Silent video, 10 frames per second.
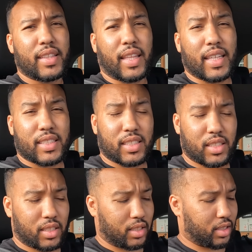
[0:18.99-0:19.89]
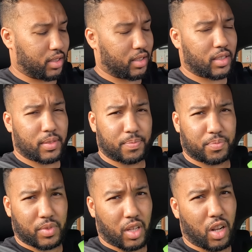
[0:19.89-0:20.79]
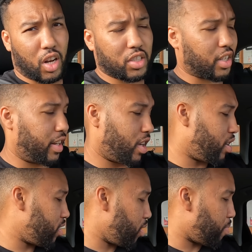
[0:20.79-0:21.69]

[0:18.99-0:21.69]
this glass cleaner